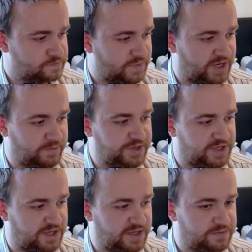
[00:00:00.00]
And we
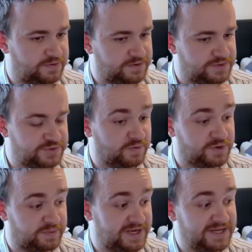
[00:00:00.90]
keep... Do we want
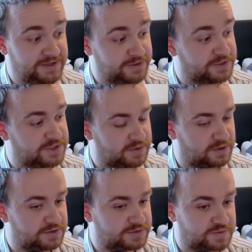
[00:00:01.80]
to play the Uta
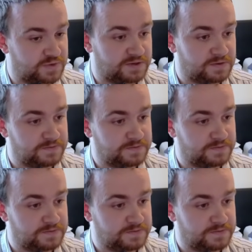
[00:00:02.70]
blocker as well?